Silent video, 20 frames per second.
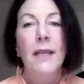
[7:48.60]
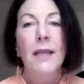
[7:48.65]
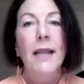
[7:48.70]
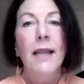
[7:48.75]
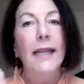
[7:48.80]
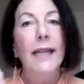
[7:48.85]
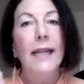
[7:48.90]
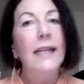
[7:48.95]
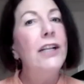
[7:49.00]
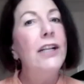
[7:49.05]

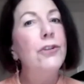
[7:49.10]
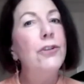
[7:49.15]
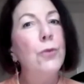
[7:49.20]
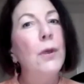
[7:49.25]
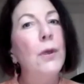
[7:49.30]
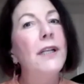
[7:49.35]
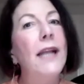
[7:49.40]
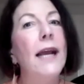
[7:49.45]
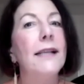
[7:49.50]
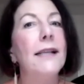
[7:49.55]
And each one
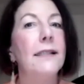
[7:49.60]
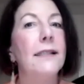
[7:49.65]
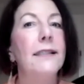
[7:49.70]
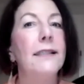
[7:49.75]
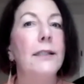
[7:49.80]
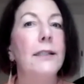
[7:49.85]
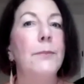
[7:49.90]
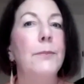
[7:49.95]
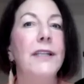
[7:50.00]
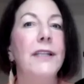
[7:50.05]
has a
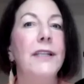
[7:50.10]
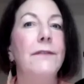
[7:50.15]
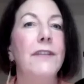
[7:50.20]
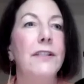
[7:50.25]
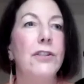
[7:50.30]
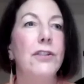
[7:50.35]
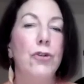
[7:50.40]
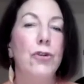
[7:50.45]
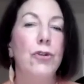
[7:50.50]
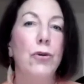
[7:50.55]
little bit of a
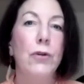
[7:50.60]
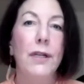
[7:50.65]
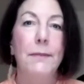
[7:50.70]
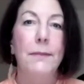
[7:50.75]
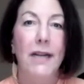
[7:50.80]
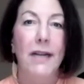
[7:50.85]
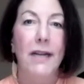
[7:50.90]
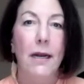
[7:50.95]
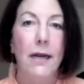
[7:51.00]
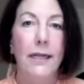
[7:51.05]
story
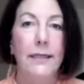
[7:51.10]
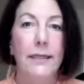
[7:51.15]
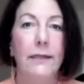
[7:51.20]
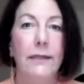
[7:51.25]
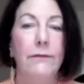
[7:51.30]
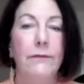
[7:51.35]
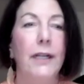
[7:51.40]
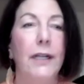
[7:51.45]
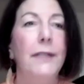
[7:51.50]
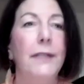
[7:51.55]
behind it,
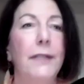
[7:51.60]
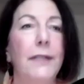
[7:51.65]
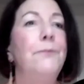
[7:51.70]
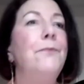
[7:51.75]
right?